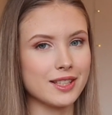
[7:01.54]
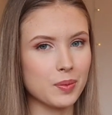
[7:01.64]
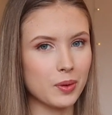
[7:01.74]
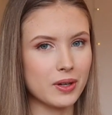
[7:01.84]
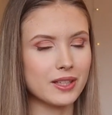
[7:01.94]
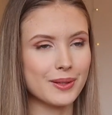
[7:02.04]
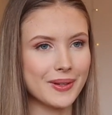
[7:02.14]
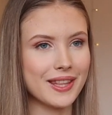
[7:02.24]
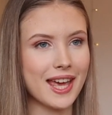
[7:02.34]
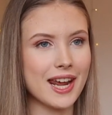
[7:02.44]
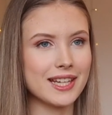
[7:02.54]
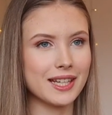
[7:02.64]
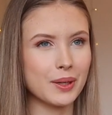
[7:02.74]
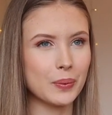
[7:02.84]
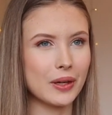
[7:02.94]
disappointed with, and I
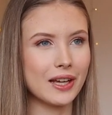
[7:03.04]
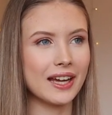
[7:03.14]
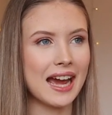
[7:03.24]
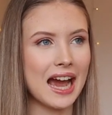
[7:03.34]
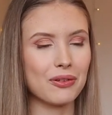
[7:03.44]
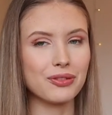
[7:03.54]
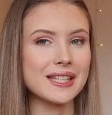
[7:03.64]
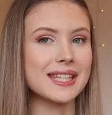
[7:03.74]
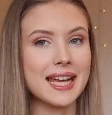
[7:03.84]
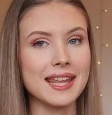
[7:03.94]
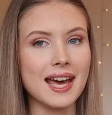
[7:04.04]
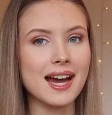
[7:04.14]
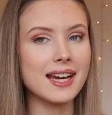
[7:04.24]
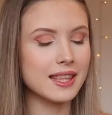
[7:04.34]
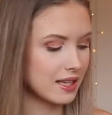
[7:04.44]
didn't want to have to say
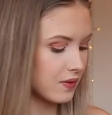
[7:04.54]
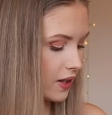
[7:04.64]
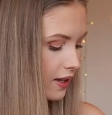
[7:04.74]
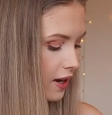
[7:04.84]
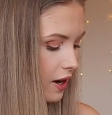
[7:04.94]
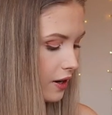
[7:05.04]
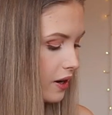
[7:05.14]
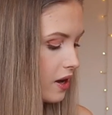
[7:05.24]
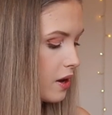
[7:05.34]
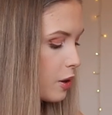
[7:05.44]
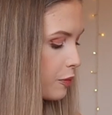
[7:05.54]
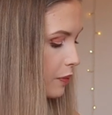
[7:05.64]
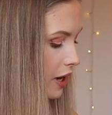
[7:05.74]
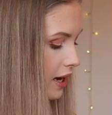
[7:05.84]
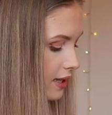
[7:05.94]
that in this video,
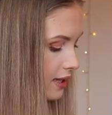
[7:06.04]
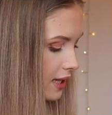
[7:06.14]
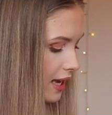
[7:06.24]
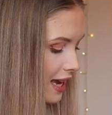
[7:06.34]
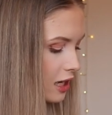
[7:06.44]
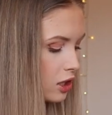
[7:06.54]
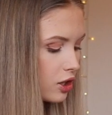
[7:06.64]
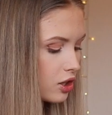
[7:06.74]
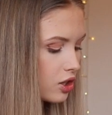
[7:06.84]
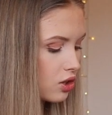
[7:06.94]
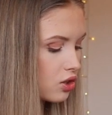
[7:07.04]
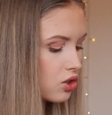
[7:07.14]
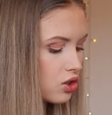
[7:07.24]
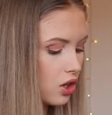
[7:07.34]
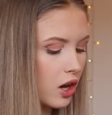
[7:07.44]
but it looks
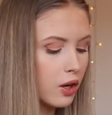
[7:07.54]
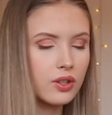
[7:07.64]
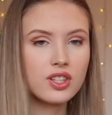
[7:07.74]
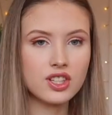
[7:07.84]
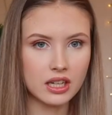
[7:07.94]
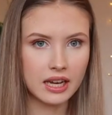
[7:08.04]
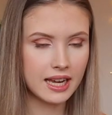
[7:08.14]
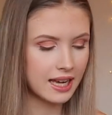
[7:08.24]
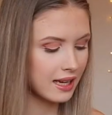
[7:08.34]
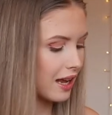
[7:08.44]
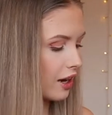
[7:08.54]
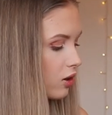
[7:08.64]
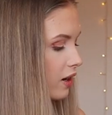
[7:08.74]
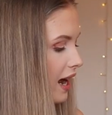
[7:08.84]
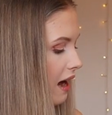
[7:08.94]
so stunning and I
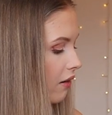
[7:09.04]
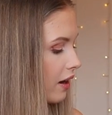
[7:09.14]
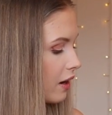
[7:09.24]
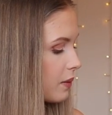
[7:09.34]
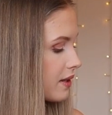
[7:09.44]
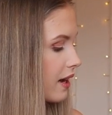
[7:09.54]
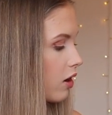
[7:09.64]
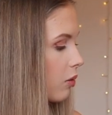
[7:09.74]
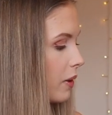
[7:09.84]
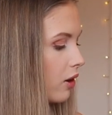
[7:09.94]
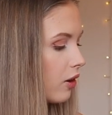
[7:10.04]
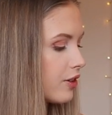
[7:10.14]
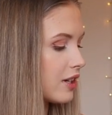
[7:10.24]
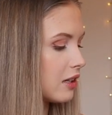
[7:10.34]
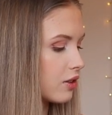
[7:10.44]
got it out and I was like, oh my
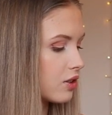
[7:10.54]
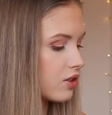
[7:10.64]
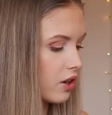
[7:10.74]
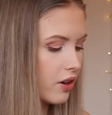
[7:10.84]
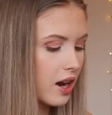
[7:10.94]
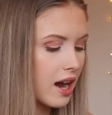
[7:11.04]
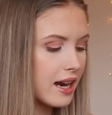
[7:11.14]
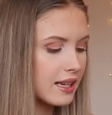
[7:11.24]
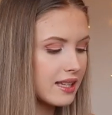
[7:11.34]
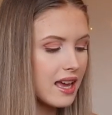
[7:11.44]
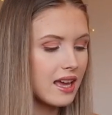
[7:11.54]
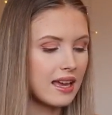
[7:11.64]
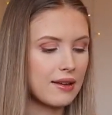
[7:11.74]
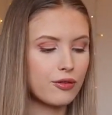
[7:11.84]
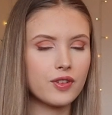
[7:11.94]
god, it looks so nice.
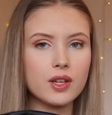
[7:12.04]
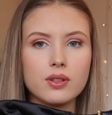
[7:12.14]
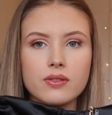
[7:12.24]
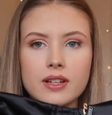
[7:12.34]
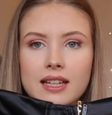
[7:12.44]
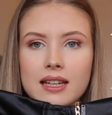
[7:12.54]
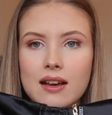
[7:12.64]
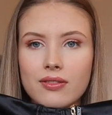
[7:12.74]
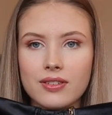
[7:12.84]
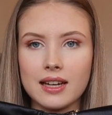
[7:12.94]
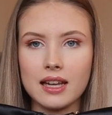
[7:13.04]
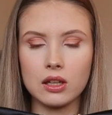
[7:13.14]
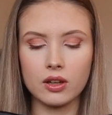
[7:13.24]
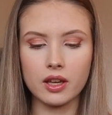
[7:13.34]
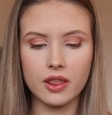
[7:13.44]
It feels really lovely. Like,
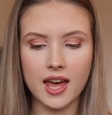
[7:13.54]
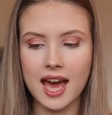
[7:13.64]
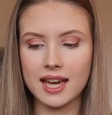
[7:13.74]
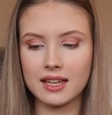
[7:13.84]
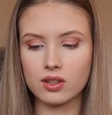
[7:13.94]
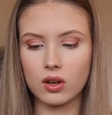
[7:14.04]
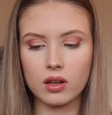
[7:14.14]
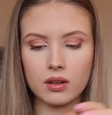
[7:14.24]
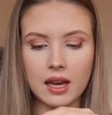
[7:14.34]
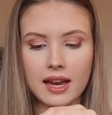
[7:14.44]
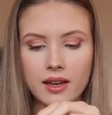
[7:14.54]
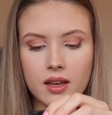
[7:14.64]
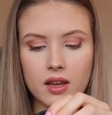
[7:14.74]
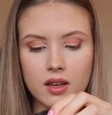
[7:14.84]
look at that. It's got like